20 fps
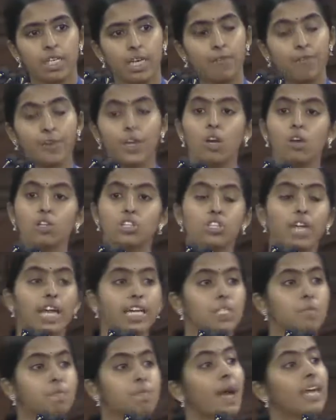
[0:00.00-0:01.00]
if he or she
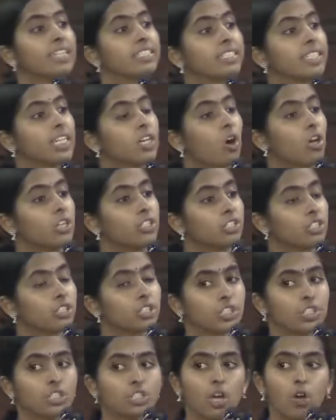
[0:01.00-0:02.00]
expands the
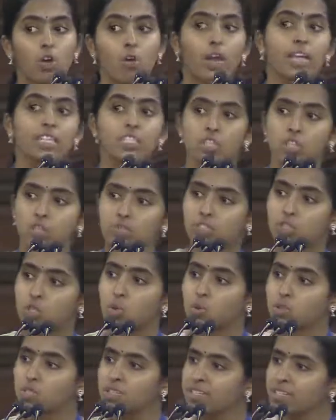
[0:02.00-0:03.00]
consciousness horizon of the
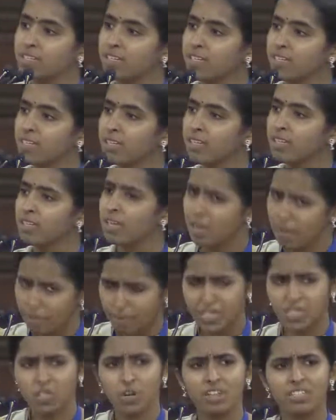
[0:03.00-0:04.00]
students,
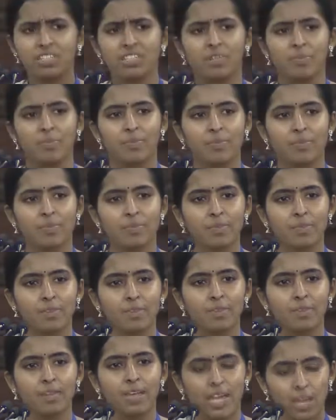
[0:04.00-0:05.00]
patriotism.
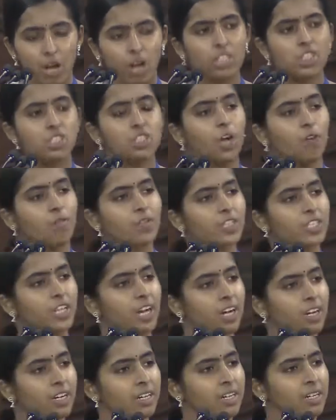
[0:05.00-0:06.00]
An honest officer,
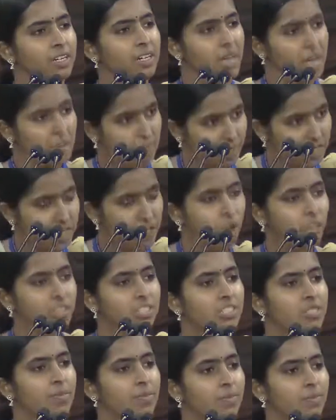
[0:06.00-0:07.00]

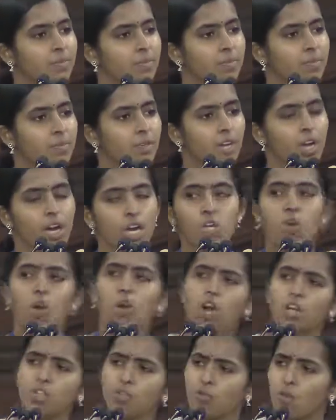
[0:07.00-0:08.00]
patriotism. You're
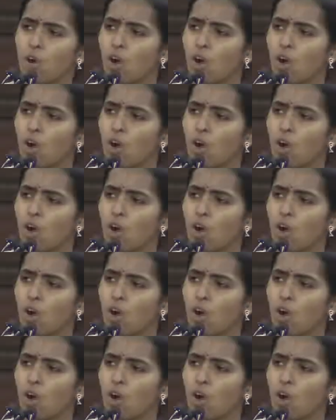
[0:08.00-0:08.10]
on the